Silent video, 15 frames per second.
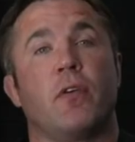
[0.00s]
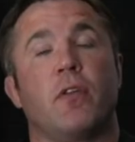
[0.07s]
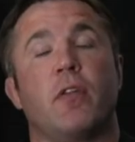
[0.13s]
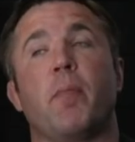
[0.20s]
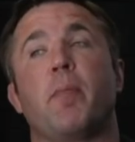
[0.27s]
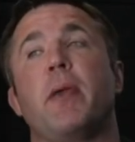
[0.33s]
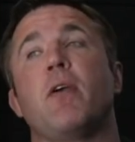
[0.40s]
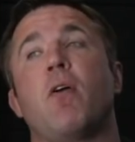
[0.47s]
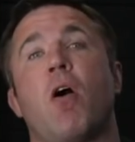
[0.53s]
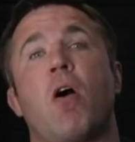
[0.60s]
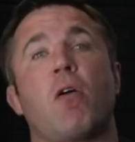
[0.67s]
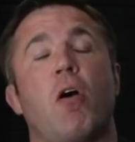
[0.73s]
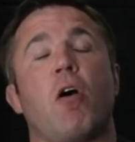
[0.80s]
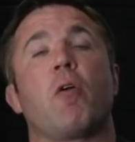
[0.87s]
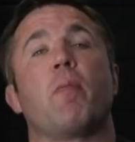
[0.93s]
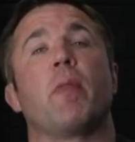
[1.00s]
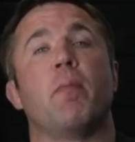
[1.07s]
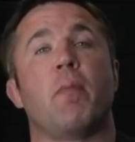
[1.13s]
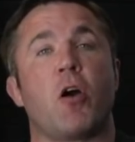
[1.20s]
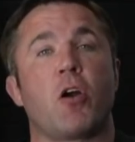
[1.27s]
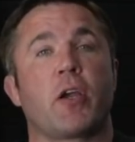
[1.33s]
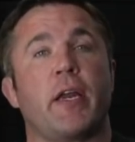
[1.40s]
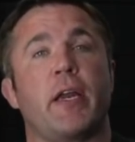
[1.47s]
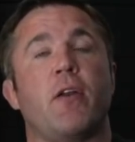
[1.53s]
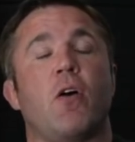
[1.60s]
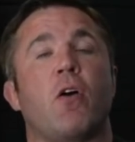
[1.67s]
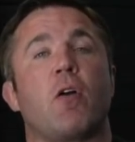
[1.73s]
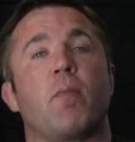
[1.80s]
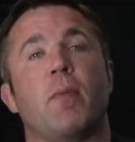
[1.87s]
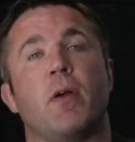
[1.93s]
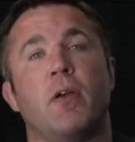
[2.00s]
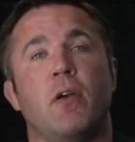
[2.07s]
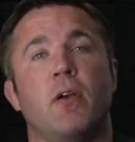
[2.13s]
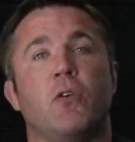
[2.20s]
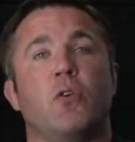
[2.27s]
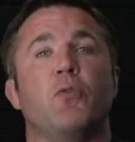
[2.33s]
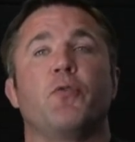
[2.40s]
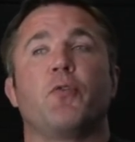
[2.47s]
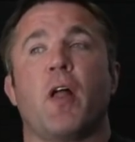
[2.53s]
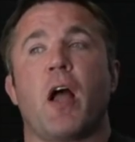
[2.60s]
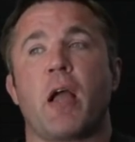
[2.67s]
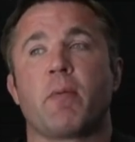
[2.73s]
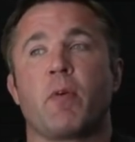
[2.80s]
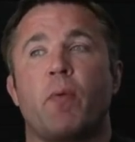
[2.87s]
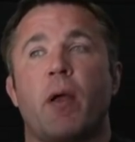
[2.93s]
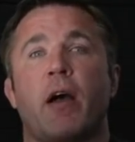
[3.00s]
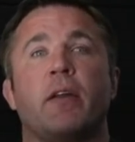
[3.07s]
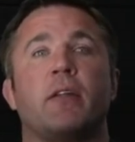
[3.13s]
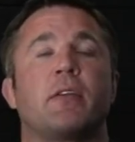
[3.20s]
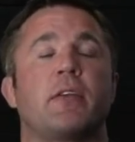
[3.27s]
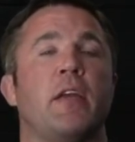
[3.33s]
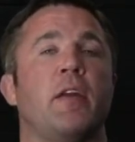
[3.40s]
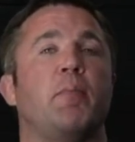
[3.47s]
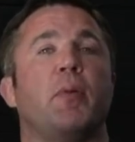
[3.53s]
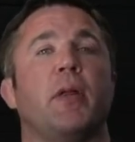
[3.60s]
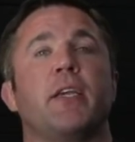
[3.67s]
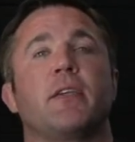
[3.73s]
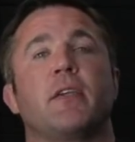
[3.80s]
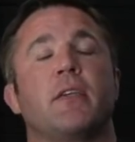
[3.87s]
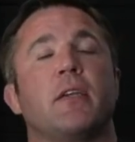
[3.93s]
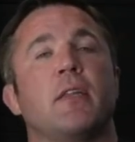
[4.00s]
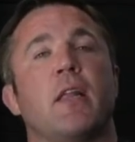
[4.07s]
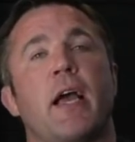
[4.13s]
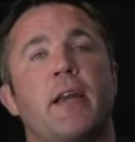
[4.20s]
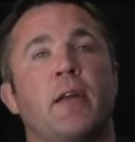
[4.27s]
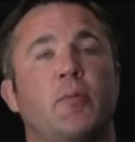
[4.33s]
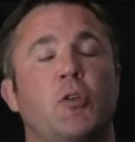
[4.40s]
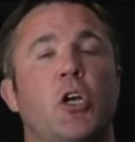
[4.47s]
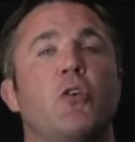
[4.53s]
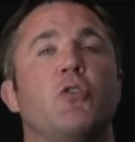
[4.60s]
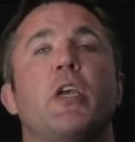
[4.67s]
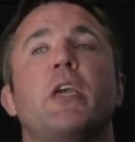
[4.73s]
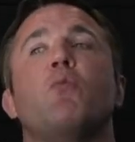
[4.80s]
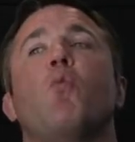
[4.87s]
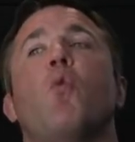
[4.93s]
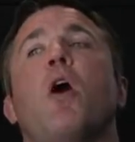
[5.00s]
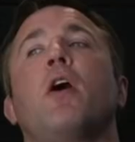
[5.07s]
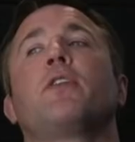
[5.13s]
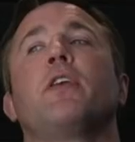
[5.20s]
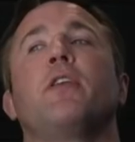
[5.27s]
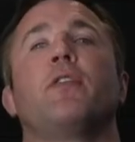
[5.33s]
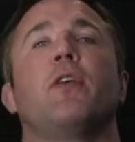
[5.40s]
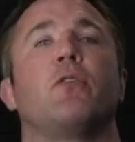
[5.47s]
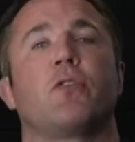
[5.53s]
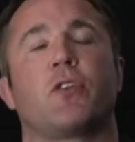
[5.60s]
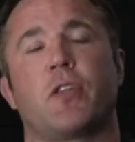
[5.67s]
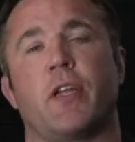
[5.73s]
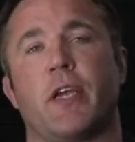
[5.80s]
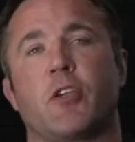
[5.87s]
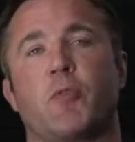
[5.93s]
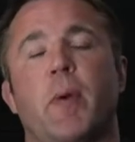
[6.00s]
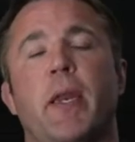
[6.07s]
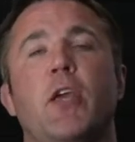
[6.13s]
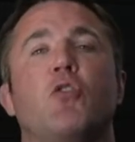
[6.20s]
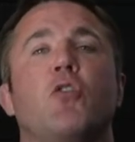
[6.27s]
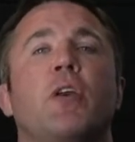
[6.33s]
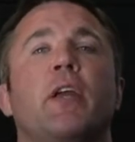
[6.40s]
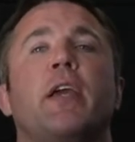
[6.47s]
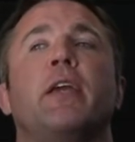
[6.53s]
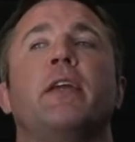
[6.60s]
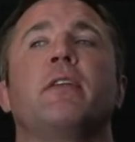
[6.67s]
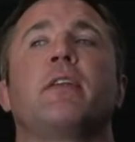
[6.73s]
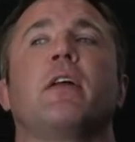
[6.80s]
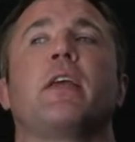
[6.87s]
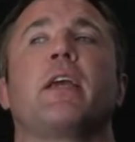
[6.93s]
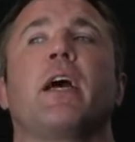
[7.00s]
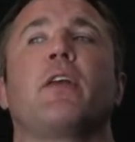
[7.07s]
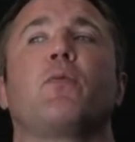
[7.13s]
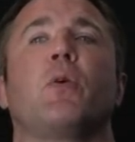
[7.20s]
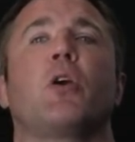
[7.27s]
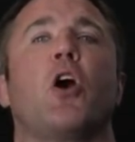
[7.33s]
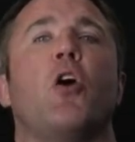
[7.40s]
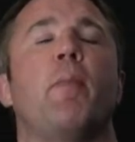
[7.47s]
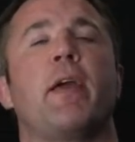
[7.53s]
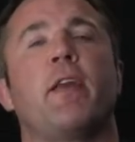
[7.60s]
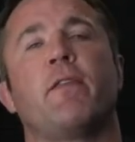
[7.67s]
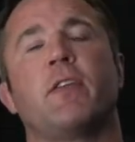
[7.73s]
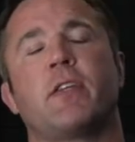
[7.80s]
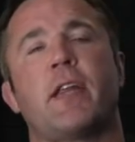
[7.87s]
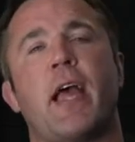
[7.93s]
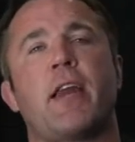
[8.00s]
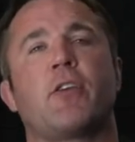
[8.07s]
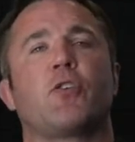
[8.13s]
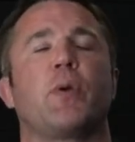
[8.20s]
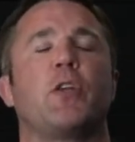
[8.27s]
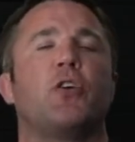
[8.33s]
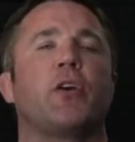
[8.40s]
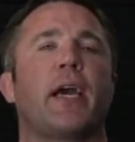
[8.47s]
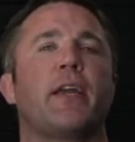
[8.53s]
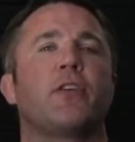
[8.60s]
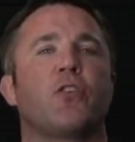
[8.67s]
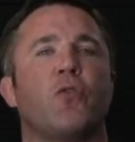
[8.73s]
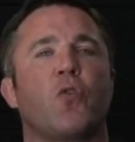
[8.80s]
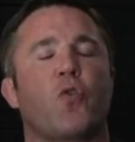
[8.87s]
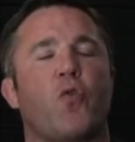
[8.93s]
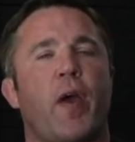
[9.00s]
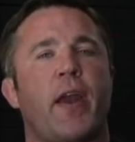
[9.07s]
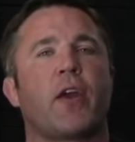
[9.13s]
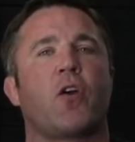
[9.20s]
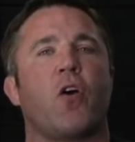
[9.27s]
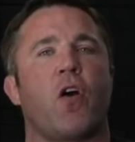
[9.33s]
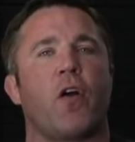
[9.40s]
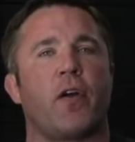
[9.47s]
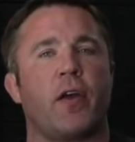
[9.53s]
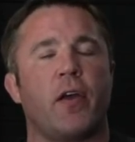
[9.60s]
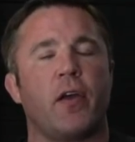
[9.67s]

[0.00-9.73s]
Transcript: the PR arm, the marketing arm, to fly him around and send him places and line up shows. He wanted those things, but he couldn't get it until he got to a co main event status. So he took out his own credit card